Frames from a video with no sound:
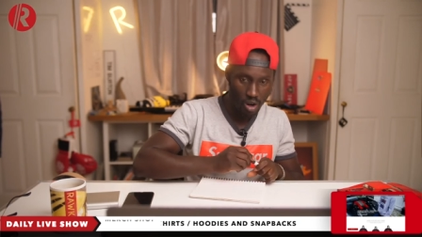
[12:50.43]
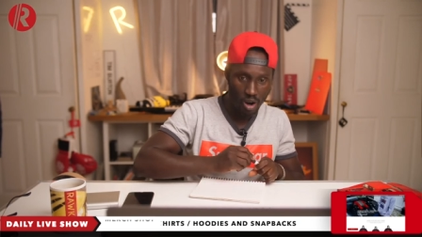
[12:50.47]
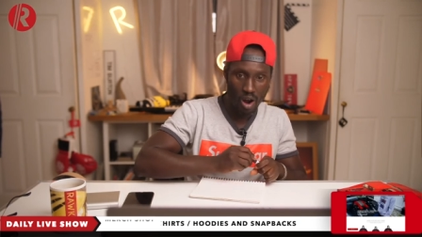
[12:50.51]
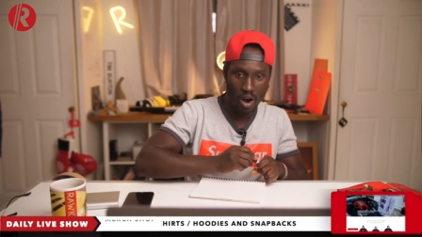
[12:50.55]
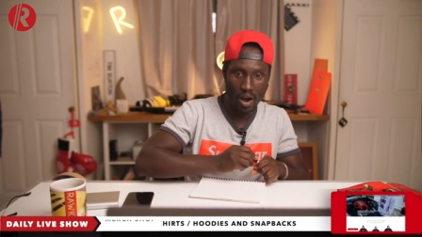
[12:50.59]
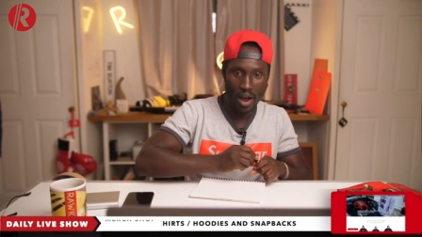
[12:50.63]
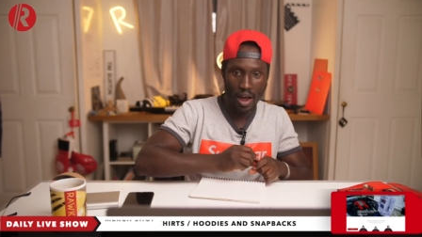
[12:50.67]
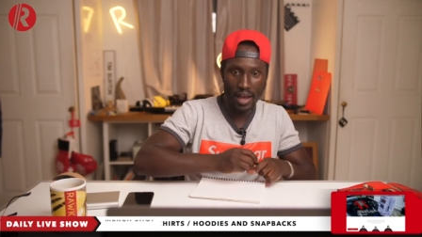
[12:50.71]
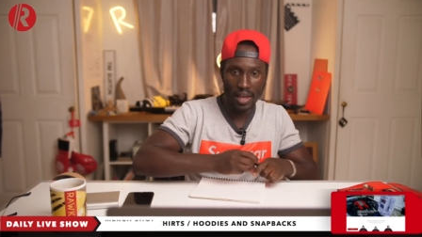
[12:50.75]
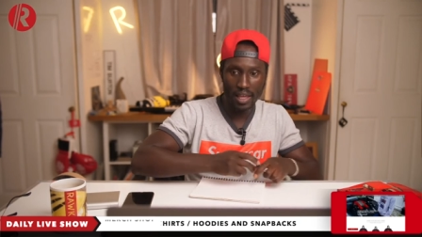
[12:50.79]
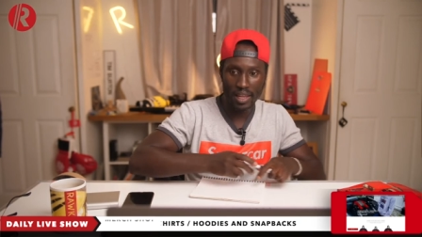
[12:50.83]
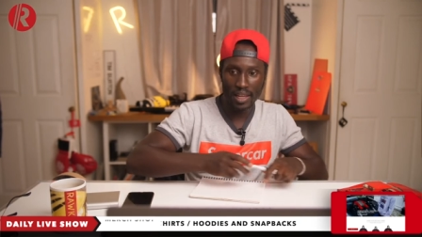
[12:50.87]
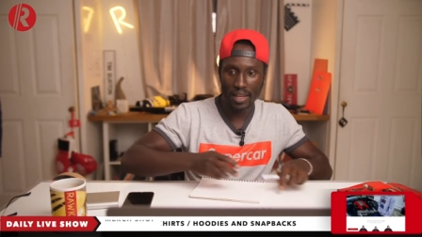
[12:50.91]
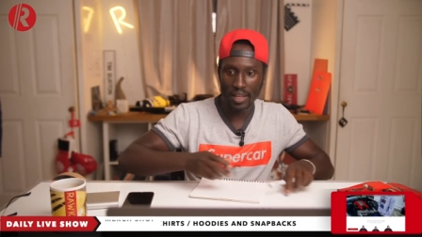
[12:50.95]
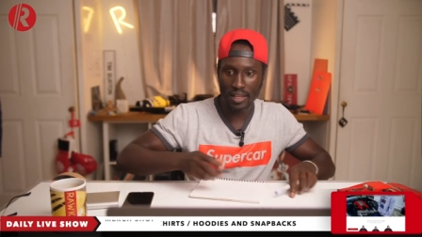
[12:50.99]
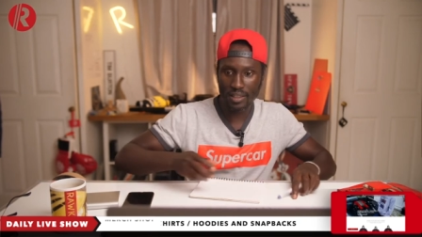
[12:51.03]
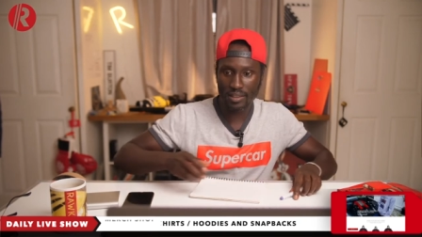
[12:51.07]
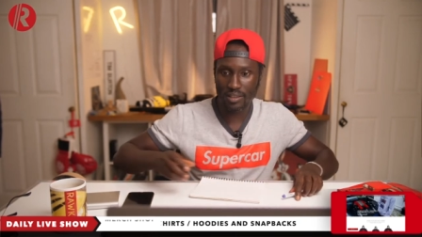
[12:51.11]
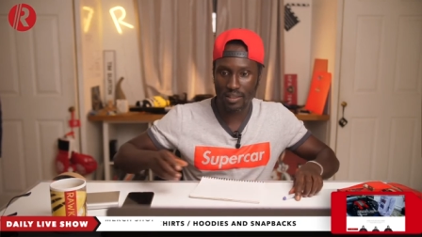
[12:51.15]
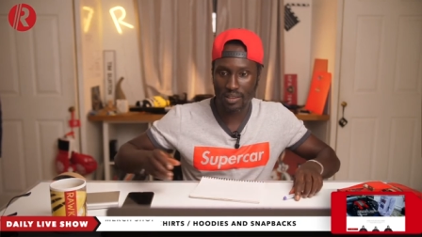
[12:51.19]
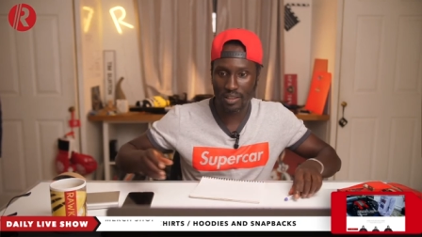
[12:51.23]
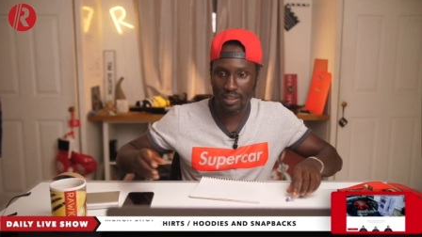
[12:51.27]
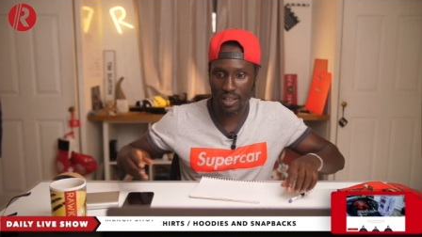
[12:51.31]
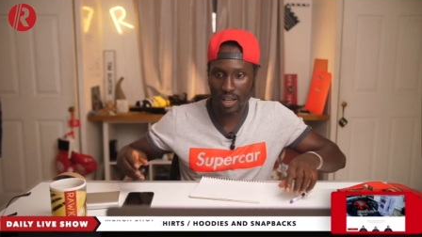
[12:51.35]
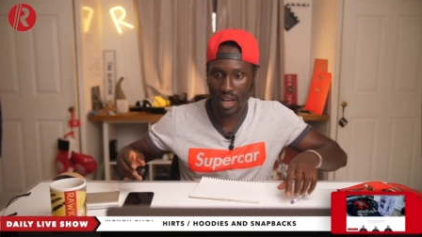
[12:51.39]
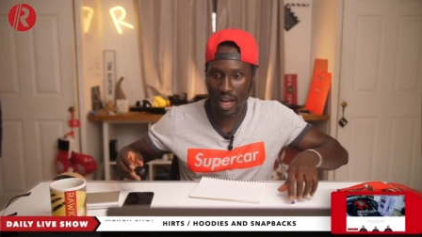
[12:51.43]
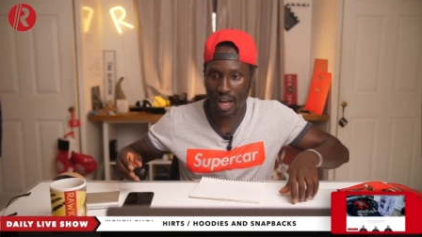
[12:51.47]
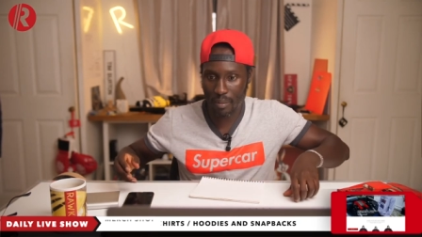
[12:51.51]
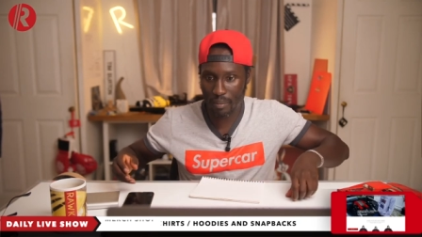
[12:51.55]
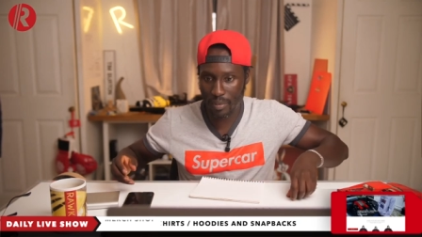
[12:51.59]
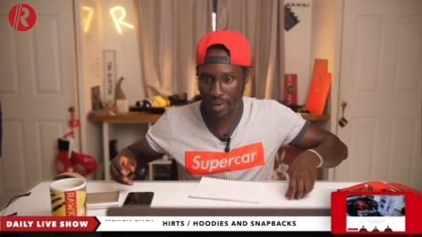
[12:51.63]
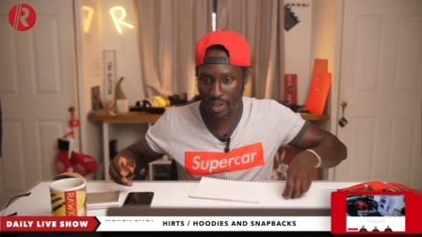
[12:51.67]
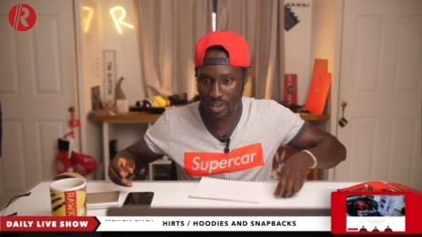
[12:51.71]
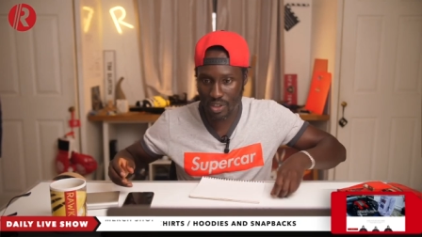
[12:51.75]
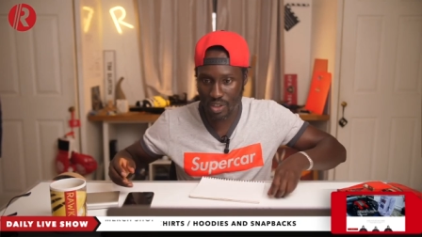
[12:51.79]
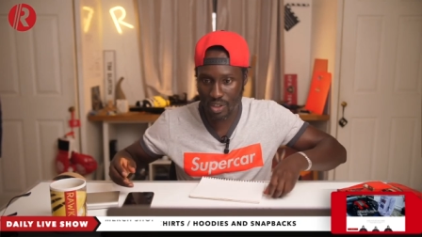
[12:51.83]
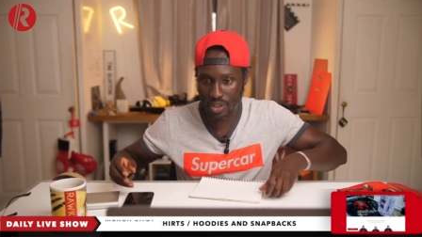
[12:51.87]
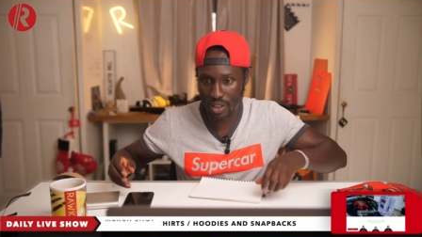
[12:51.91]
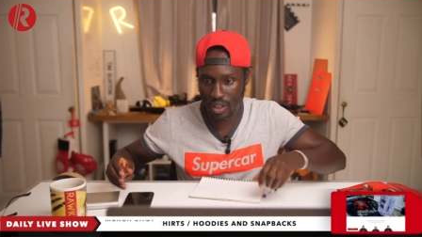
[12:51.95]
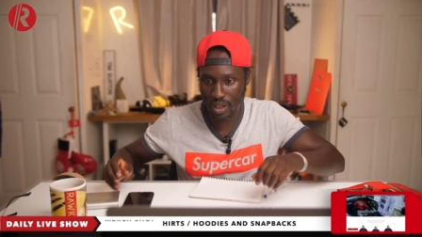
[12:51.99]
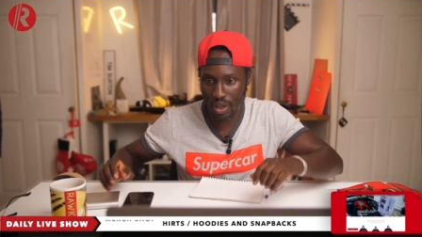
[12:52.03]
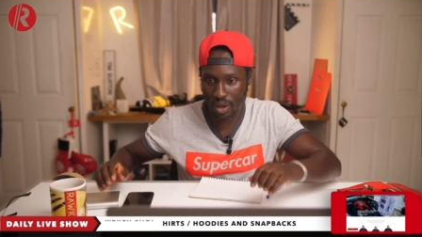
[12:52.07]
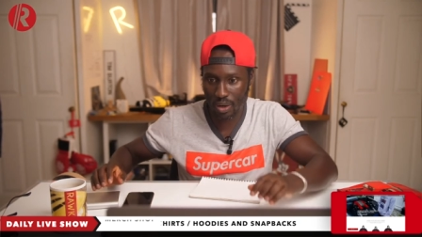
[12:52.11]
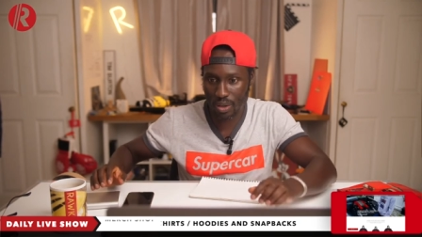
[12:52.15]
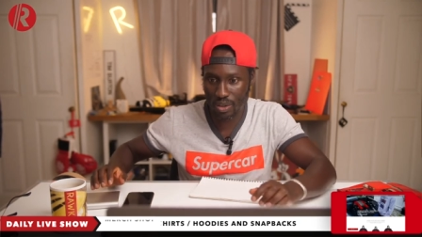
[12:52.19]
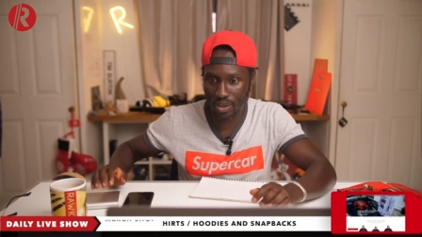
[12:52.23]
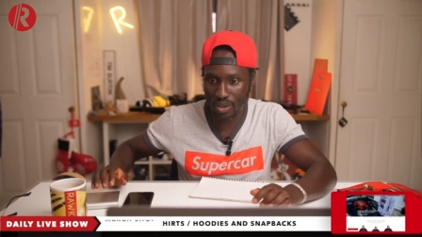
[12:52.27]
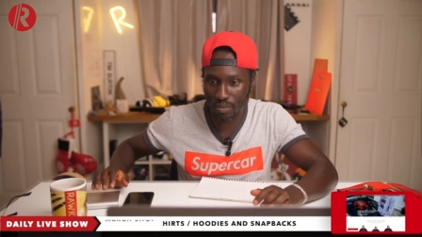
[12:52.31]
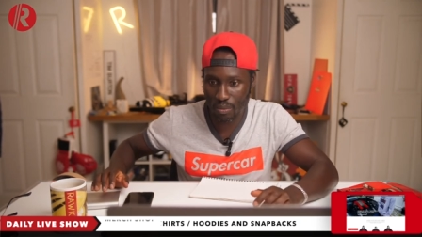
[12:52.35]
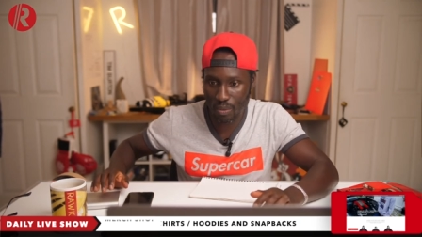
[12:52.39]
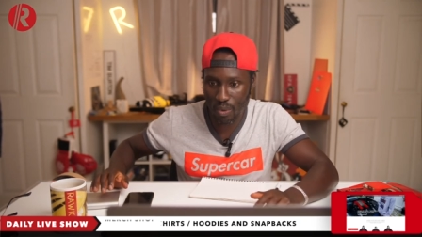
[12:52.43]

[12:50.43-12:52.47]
All right, let's see how much it costs